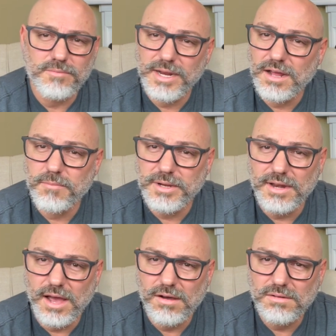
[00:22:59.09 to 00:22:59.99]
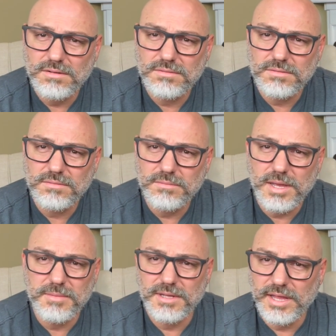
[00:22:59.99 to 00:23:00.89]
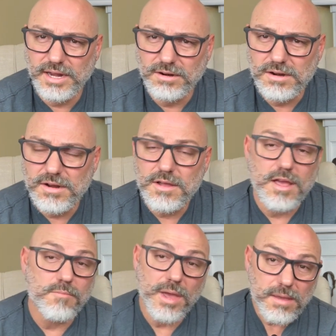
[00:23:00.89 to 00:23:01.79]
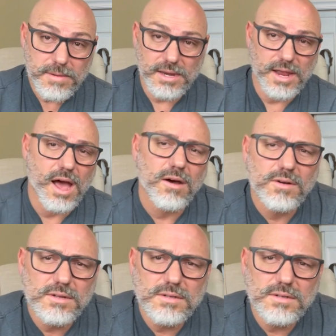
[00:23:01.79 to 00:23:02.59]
It may not be now, maybe later, maybe now,